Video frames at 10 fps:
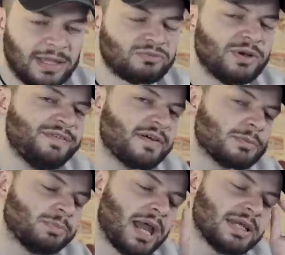Now, Reev
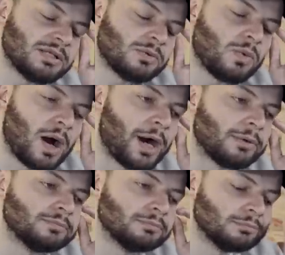hasn't played in a
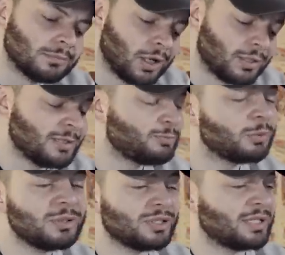while. Because he's
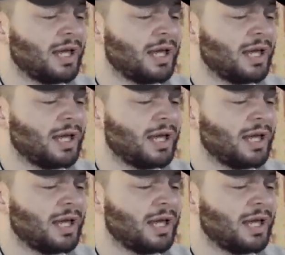probably just